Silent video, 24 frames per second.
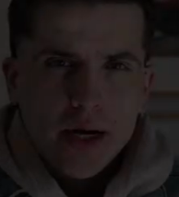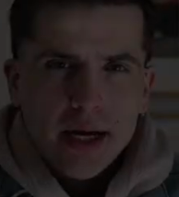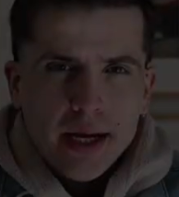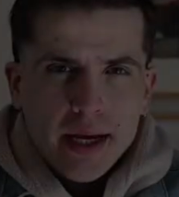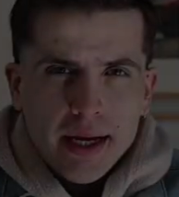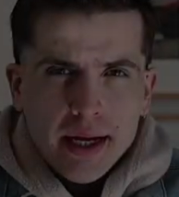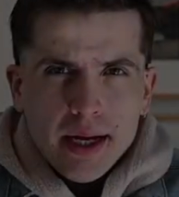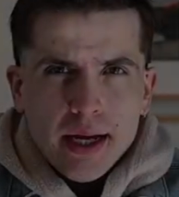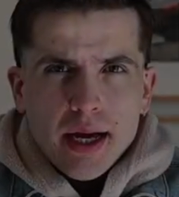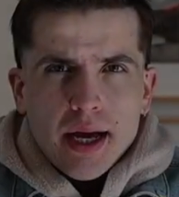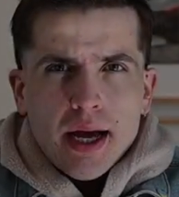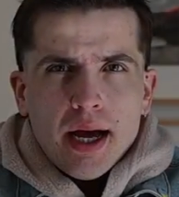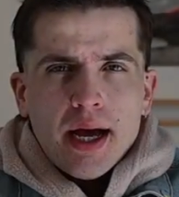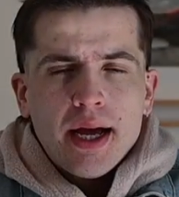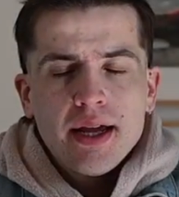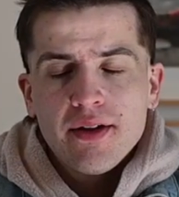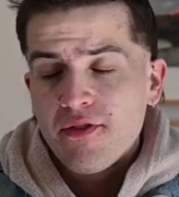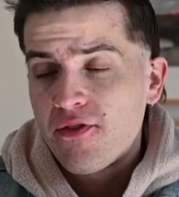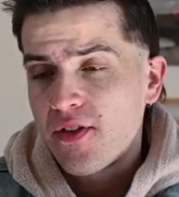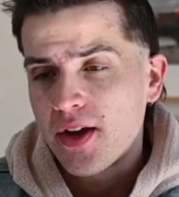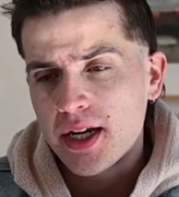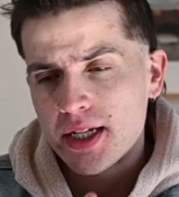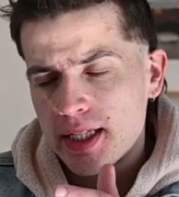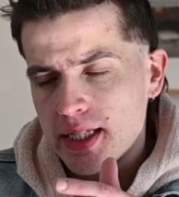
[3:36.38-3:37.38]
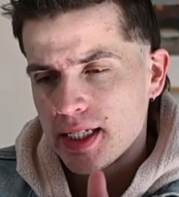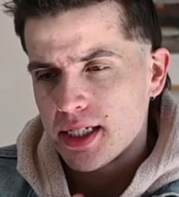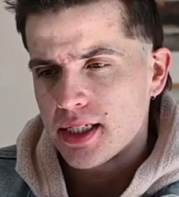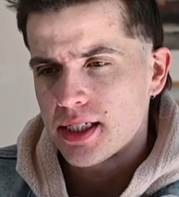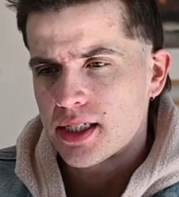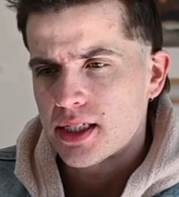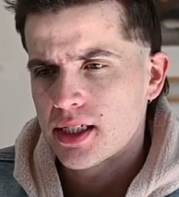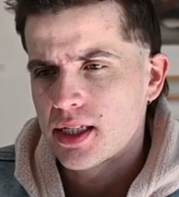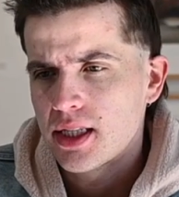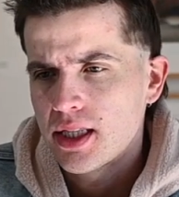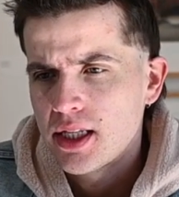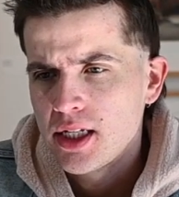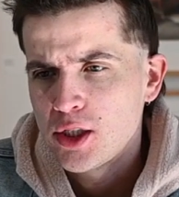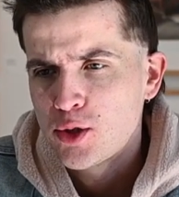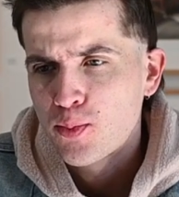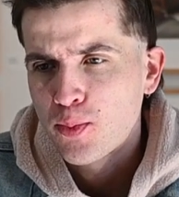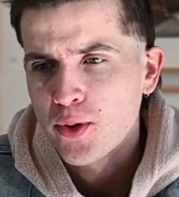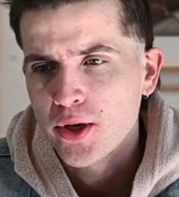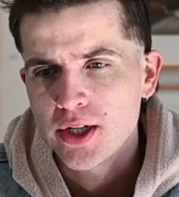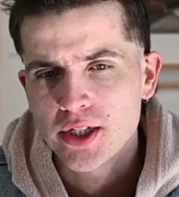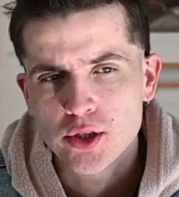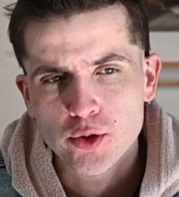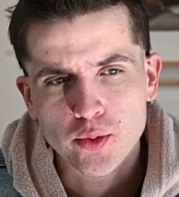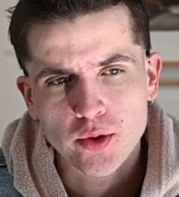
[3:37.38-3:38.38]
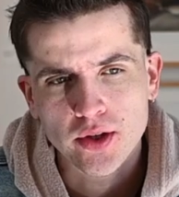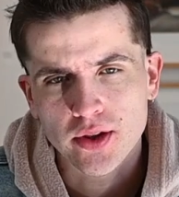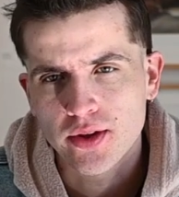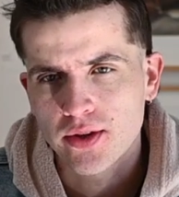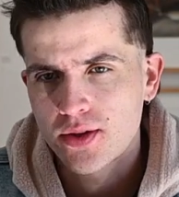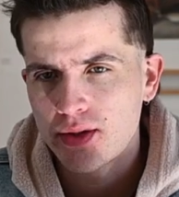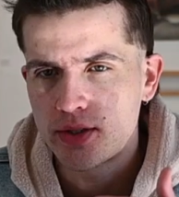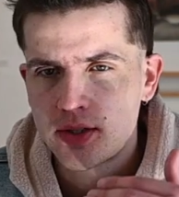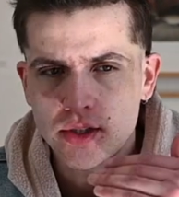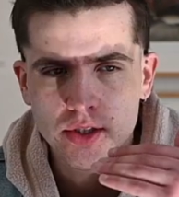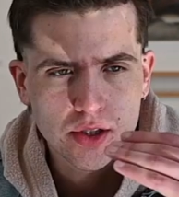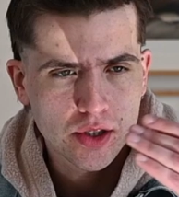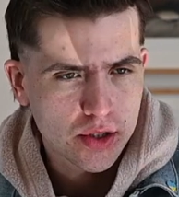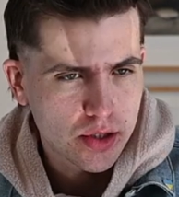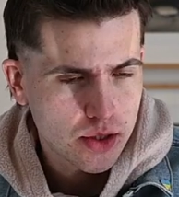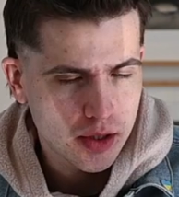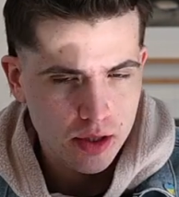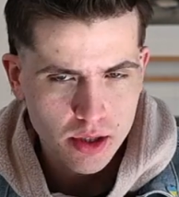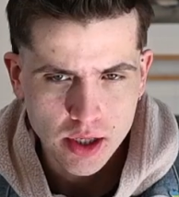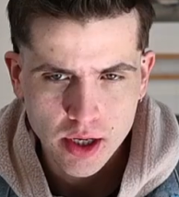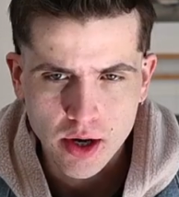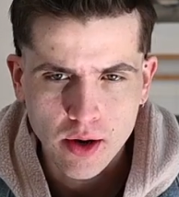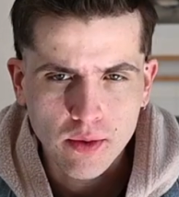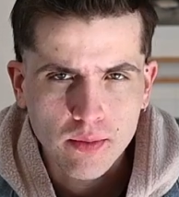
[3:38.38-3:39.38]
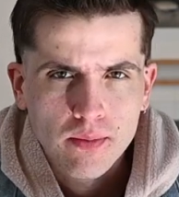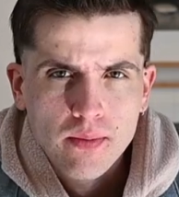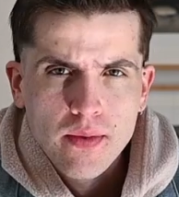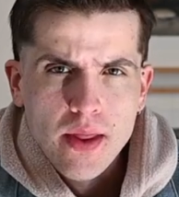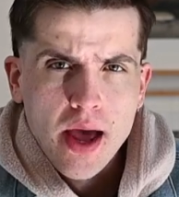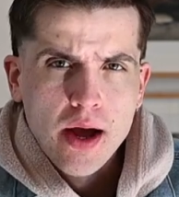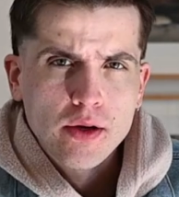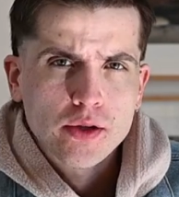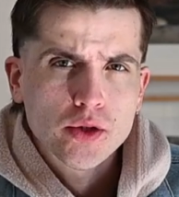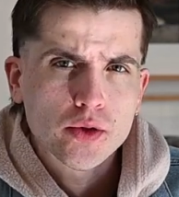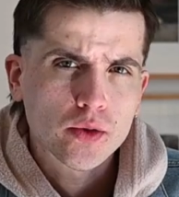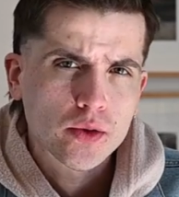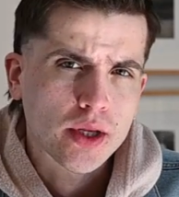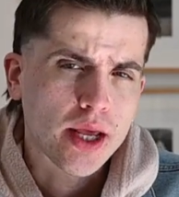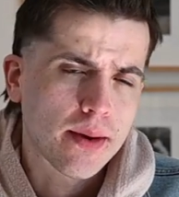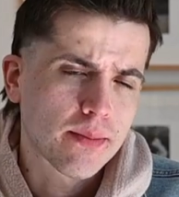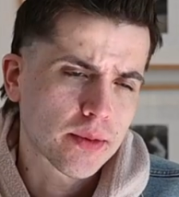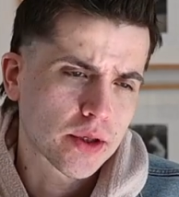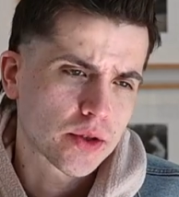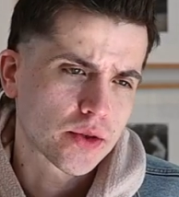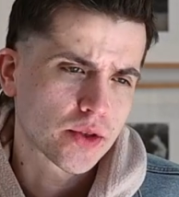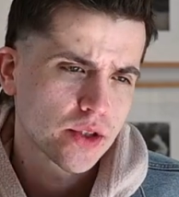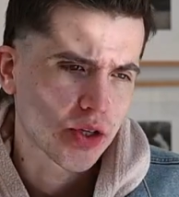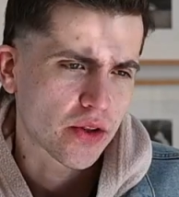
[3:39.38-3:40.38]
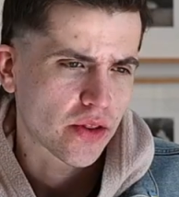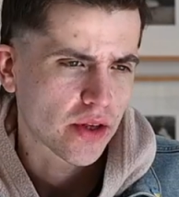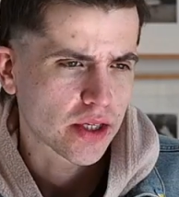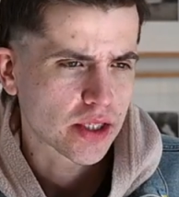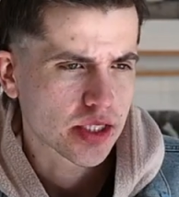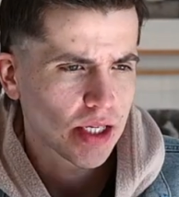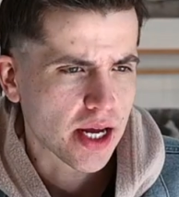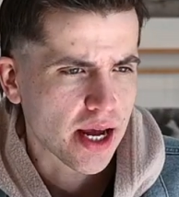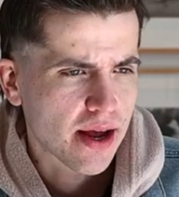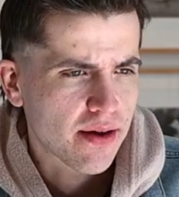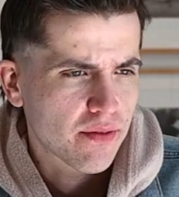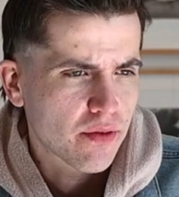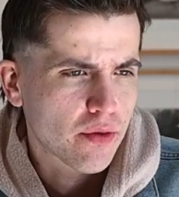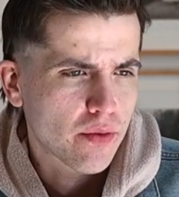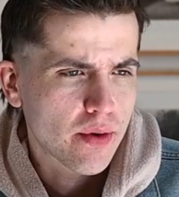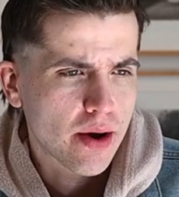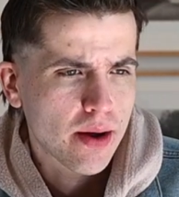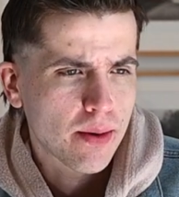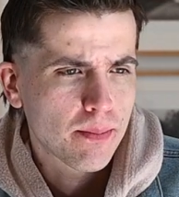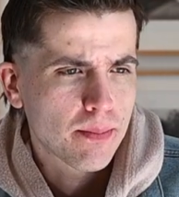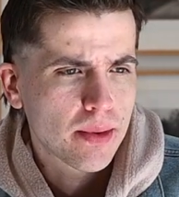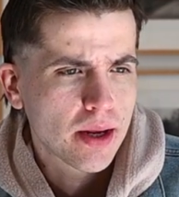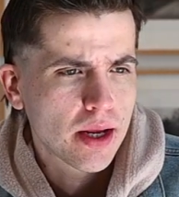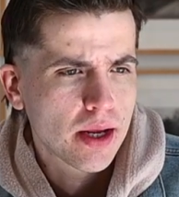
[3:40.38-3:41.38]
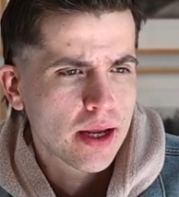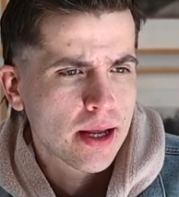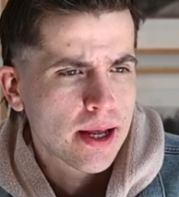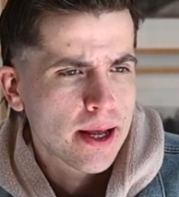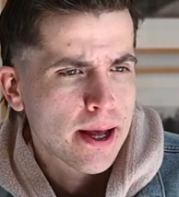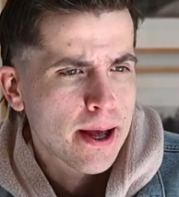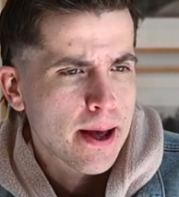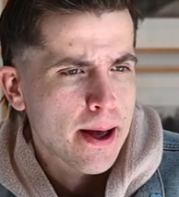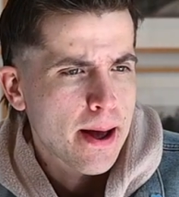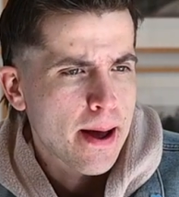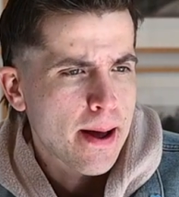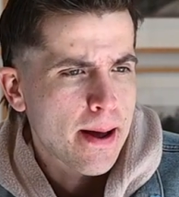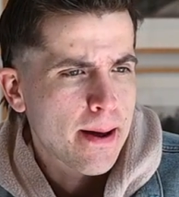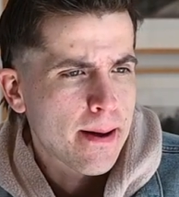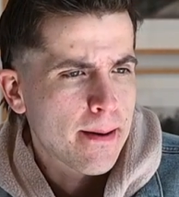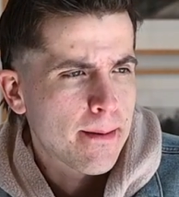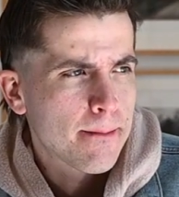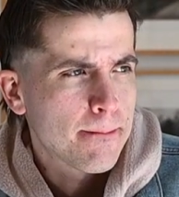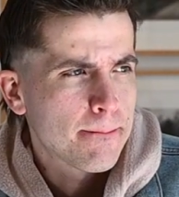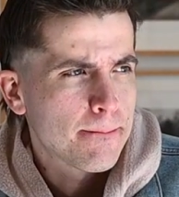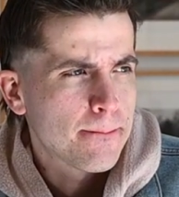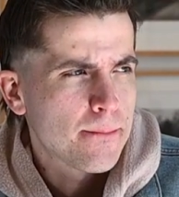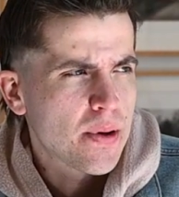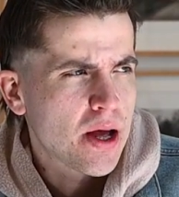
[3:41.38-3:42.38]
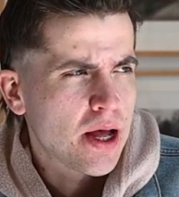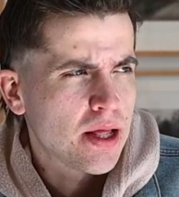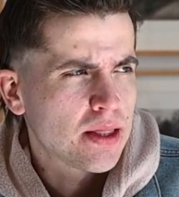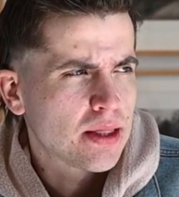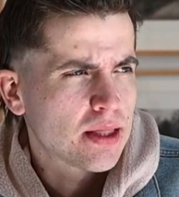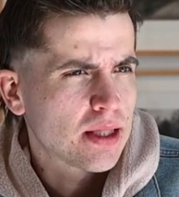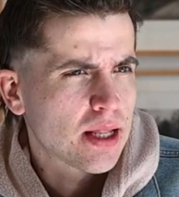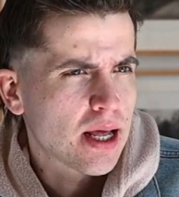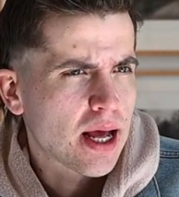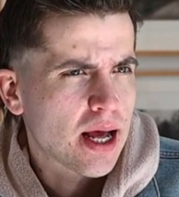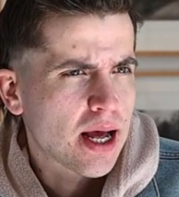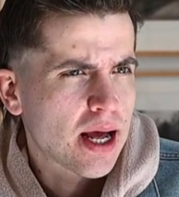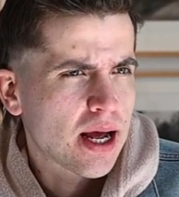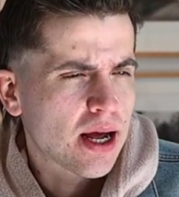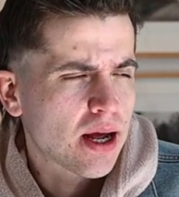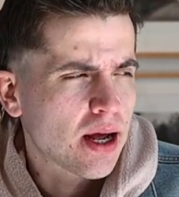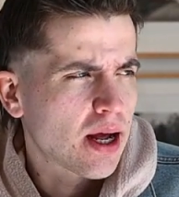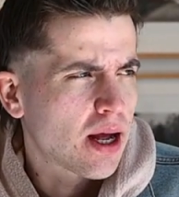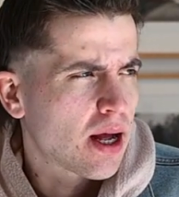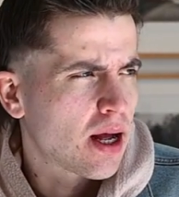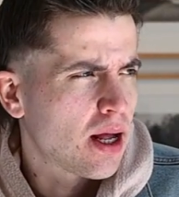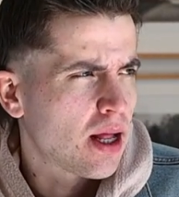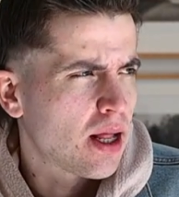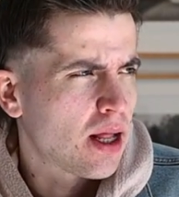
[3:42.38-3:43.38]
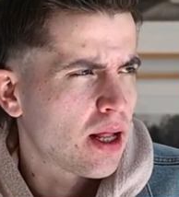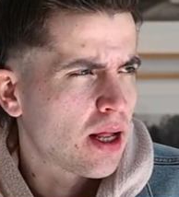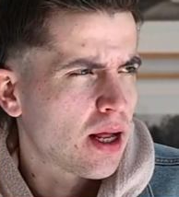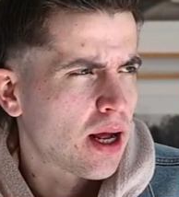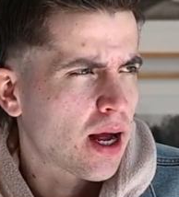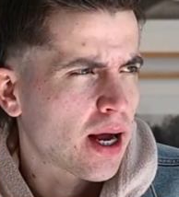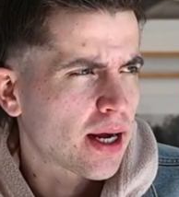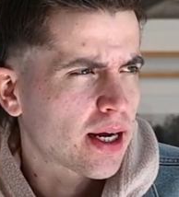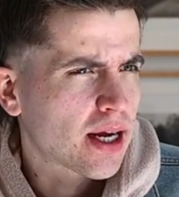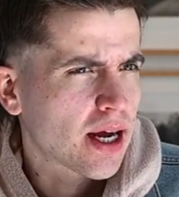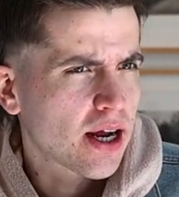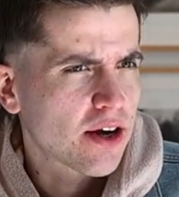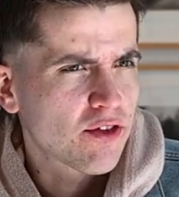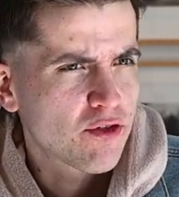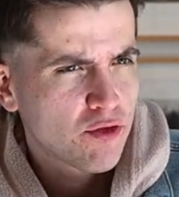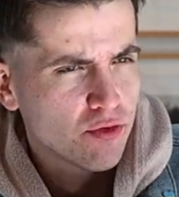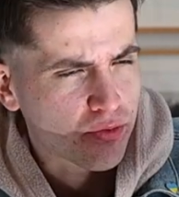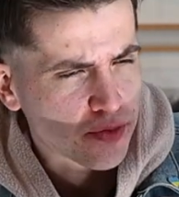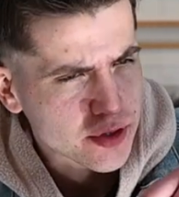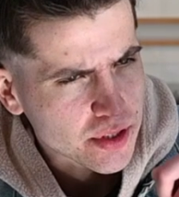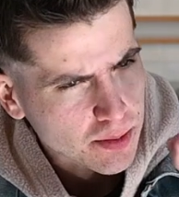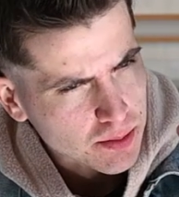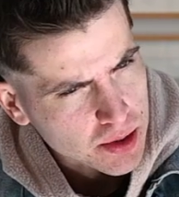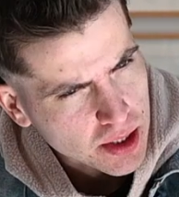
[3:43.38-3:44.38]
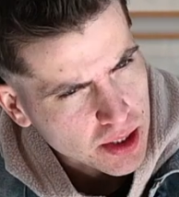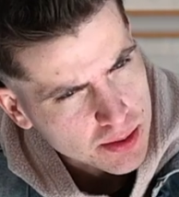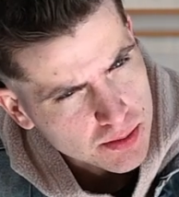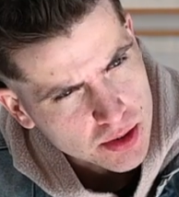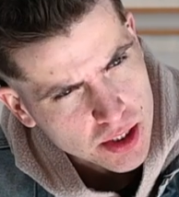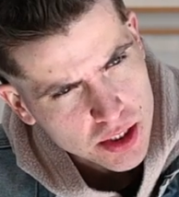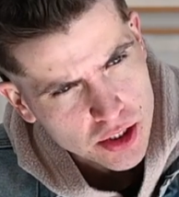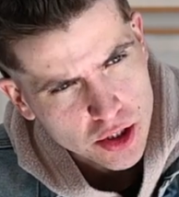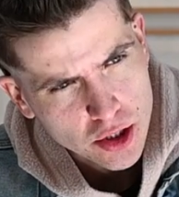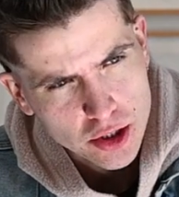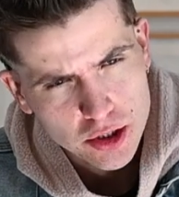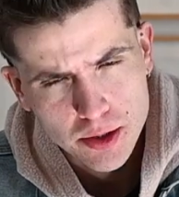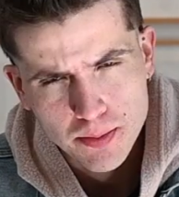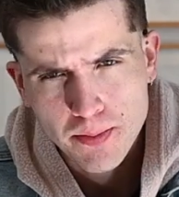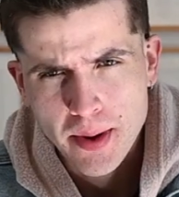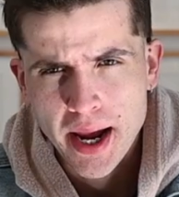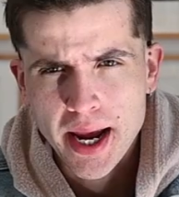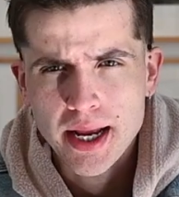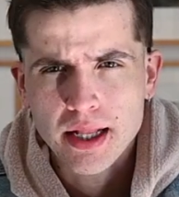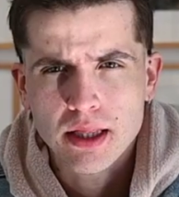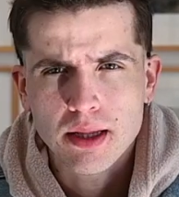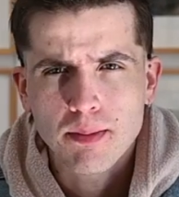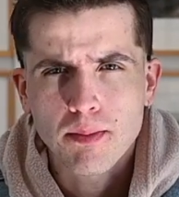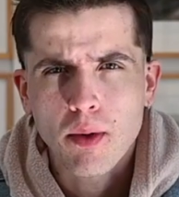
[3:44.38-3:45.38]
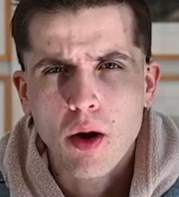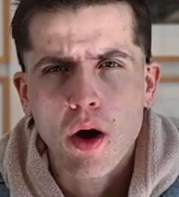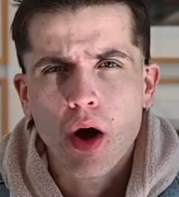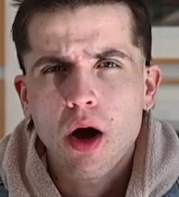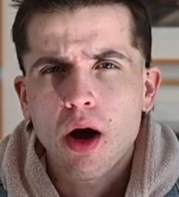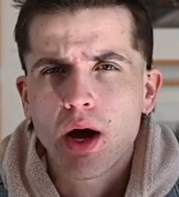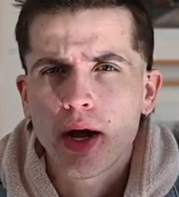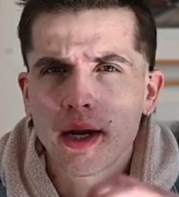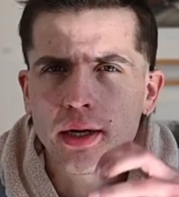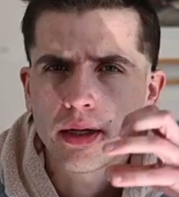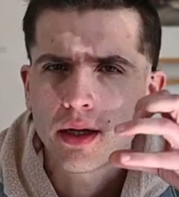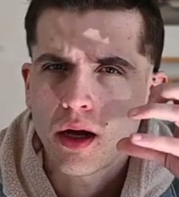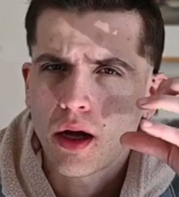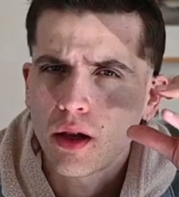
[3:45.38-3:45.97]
I affect these prints with, the household chemicals, the things I have around me, and I kind of, sometimes I start to paint them on.